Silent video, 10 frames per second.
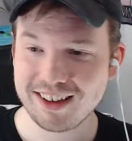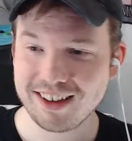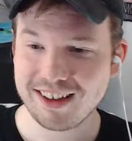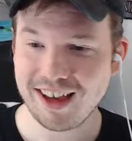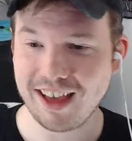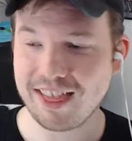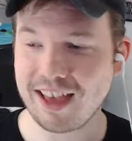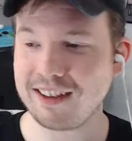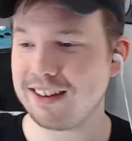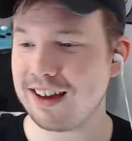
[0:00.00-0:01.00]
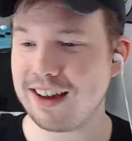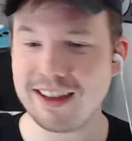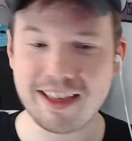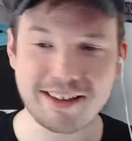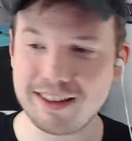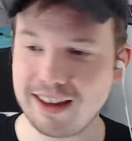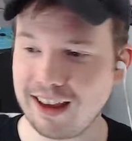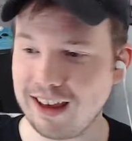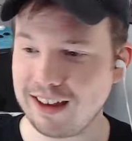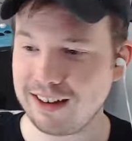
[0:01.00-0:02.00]
And that's
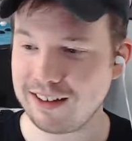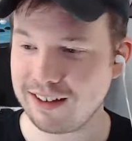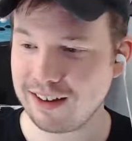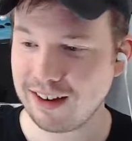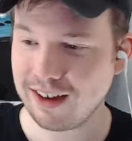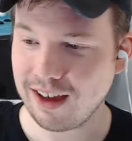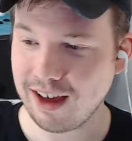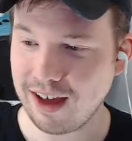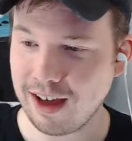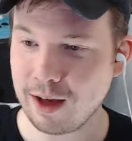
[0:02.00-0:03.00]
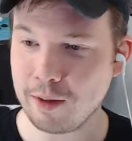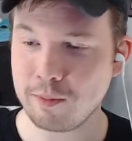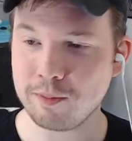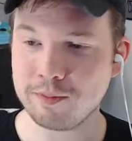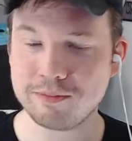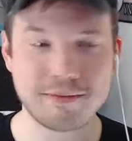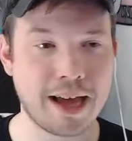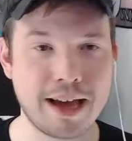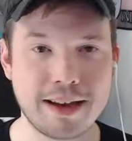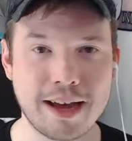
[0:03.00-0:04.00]
it.
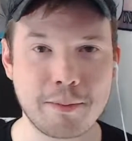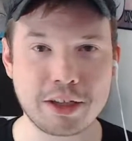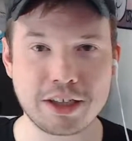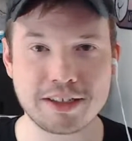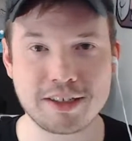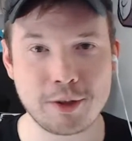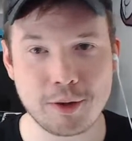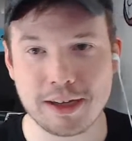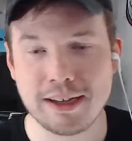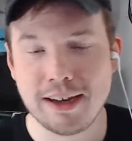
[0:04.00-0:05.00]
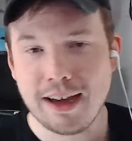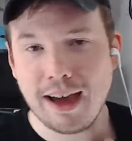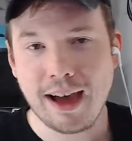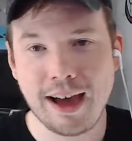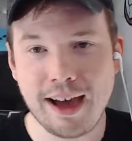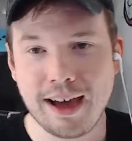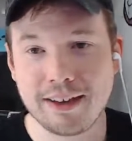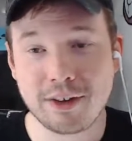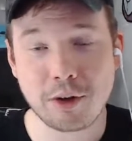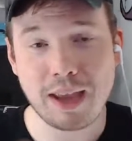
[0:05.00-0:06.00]
Not much else to it.
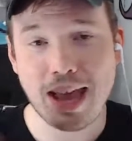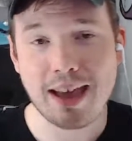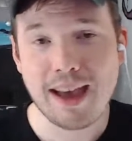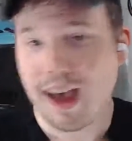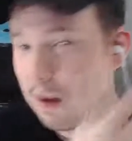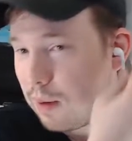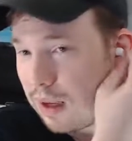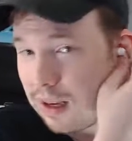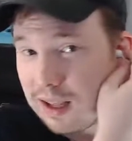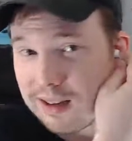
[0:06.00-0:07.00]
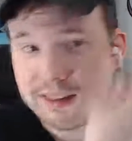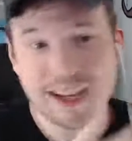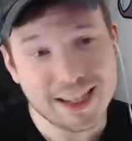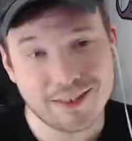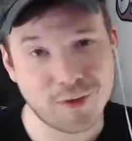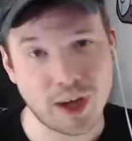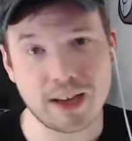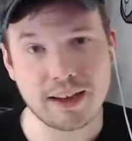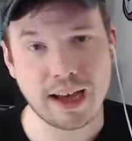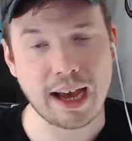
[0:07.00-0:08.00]
So yeah, I mean it's
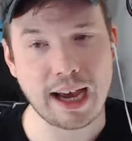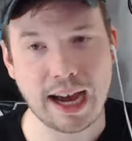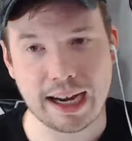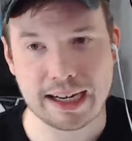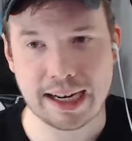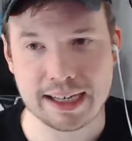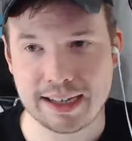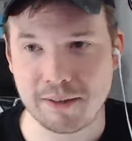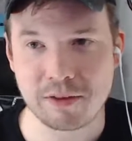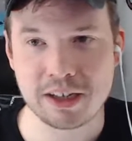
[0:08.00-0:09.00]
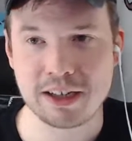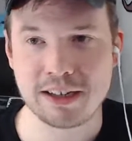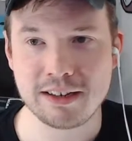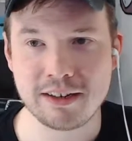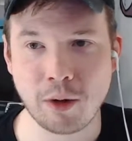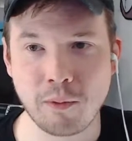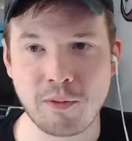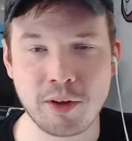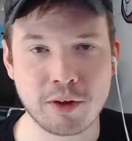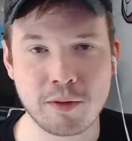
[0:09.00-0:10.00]
fun. I definitely don't
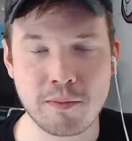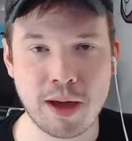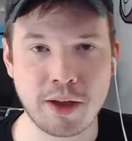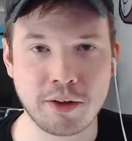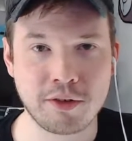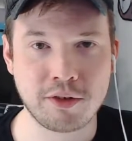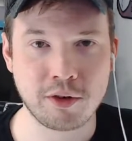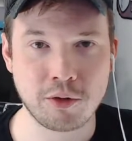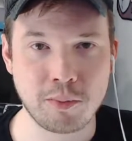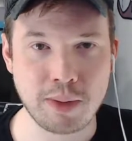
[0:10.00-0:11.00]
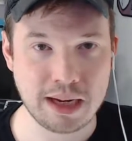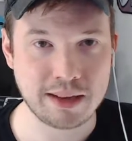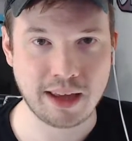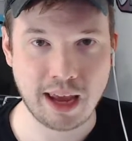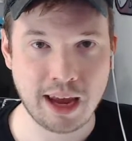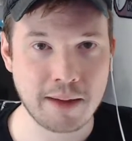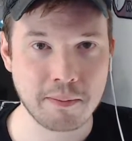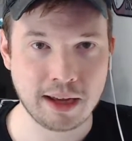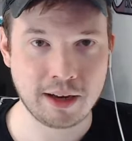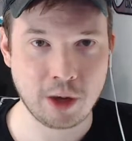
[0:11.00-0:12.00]
feel compelled to beat the
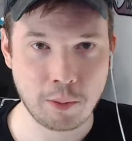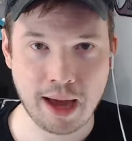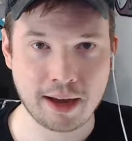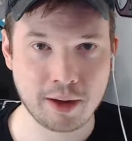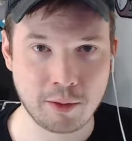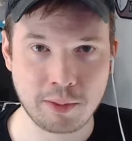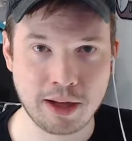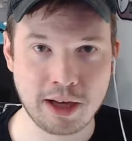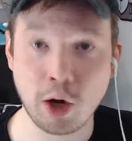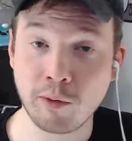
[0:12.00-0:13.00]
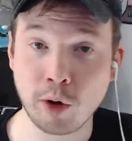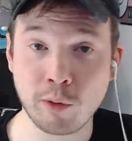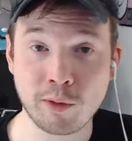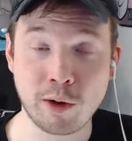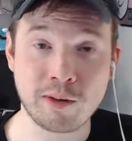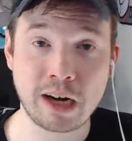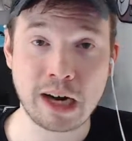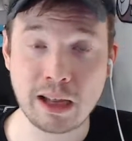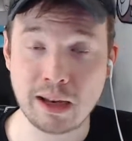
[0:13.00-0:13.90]
game, like go back and replay it over and over and over again.